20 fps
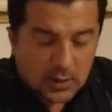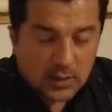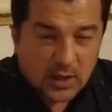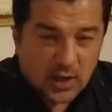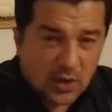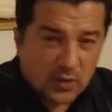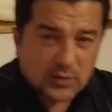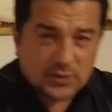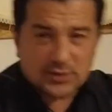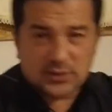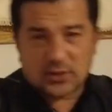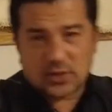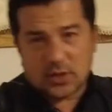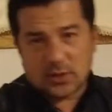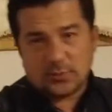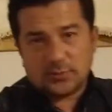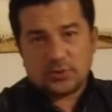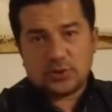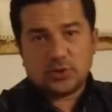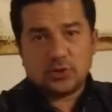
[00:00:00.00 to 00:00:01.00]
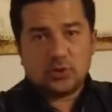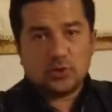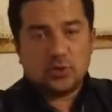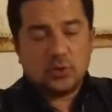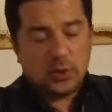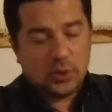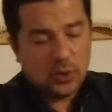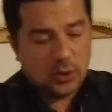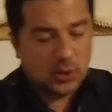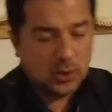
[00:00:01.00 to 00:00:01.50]
Now it's time to
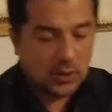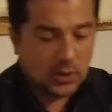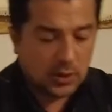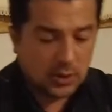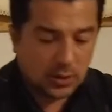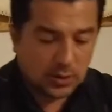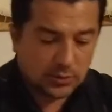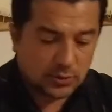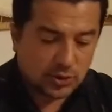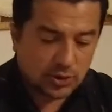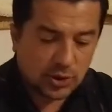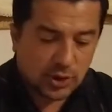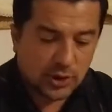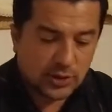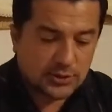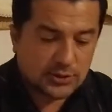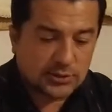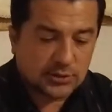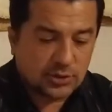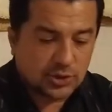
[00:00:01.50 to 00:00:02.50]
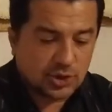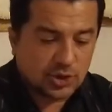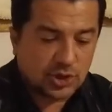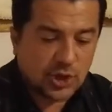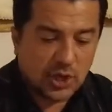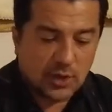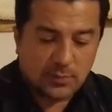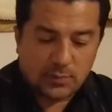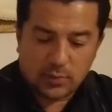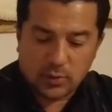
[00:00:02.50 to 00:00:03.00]
trace the
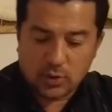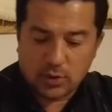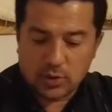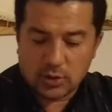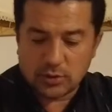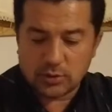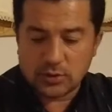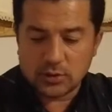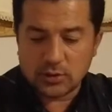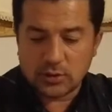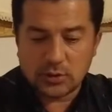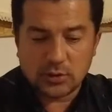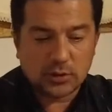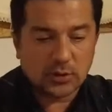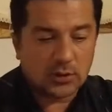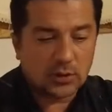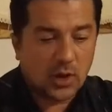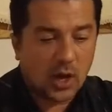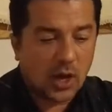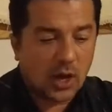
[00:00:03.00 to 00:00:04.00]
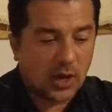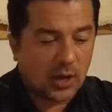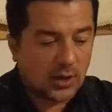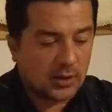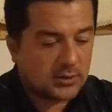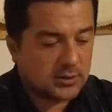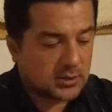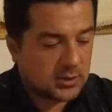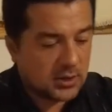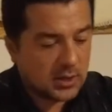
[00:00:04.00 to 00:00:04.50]
shape on the
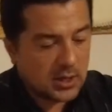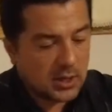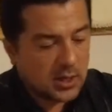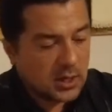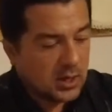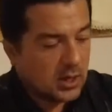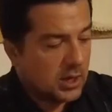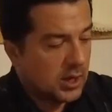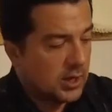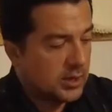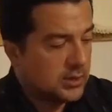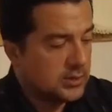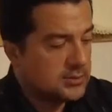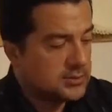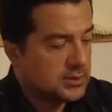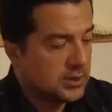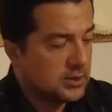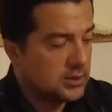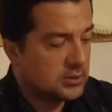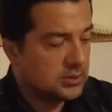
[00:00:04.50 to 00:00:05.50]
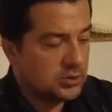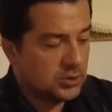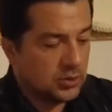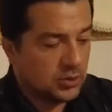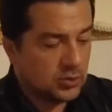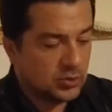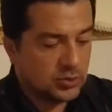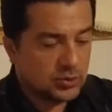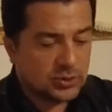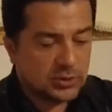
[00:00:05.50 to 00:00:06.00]
hide. I decided to
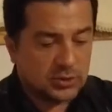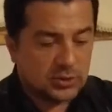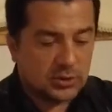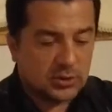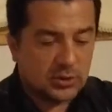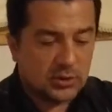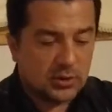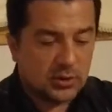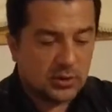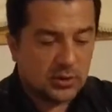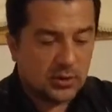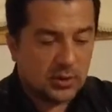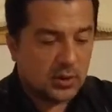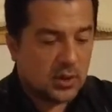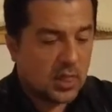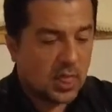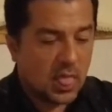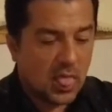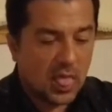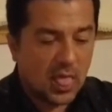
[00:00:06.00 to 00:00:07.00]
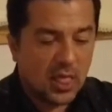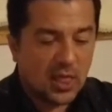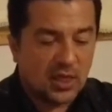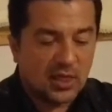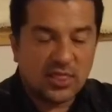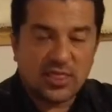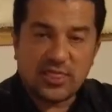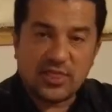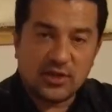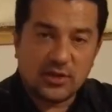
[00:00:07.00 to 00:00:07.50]
use the
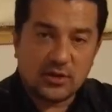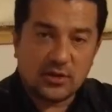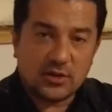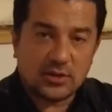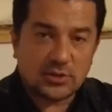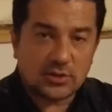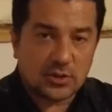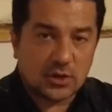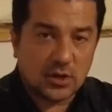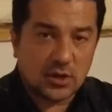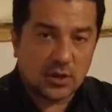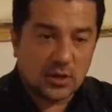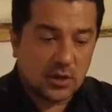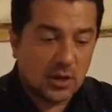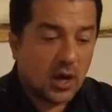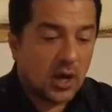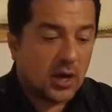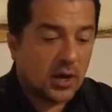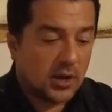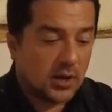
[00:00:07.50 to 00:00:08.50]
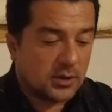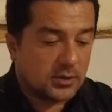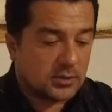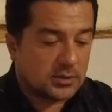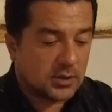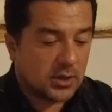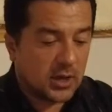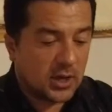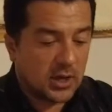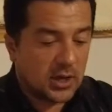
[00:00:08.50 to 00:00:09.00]
thinner hide
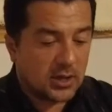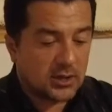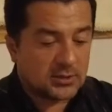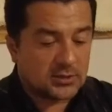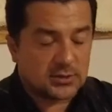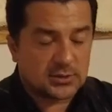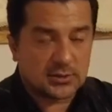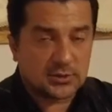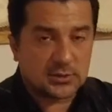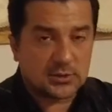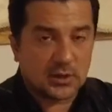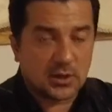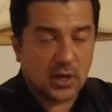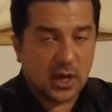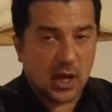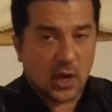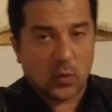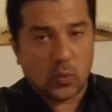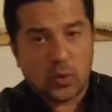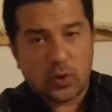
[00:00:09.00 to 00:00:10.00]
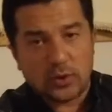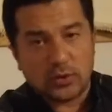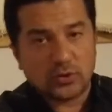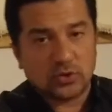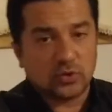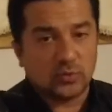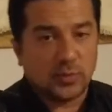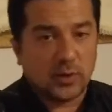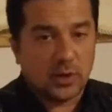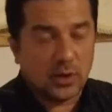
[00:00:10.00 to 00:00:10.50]
as I want it
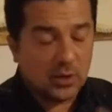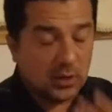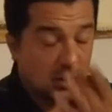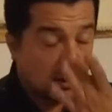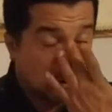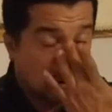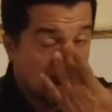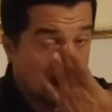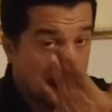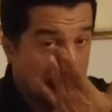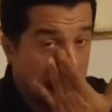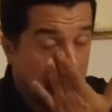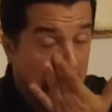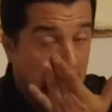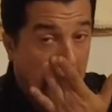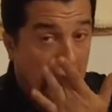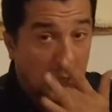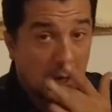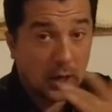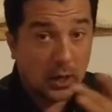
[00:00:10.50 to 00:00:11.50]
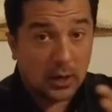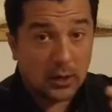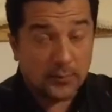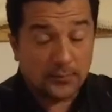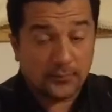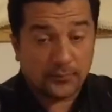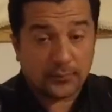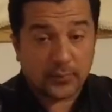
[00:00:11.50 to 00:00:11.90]
to be a